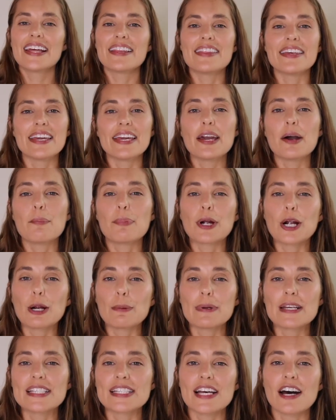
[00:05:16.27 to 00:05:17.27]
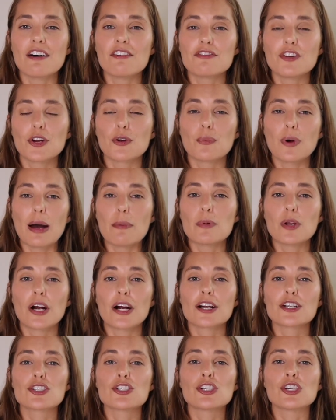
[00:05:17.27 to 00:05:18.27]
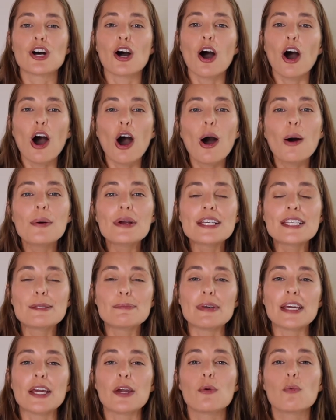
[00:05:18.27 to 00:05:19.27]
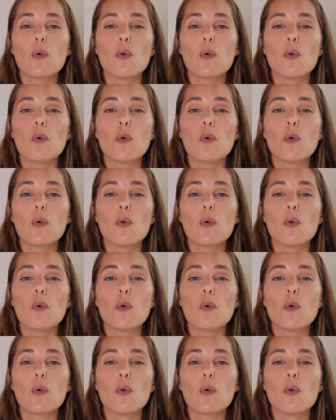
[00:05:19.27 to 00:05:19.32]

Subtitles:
The purpose of your webinar should always be,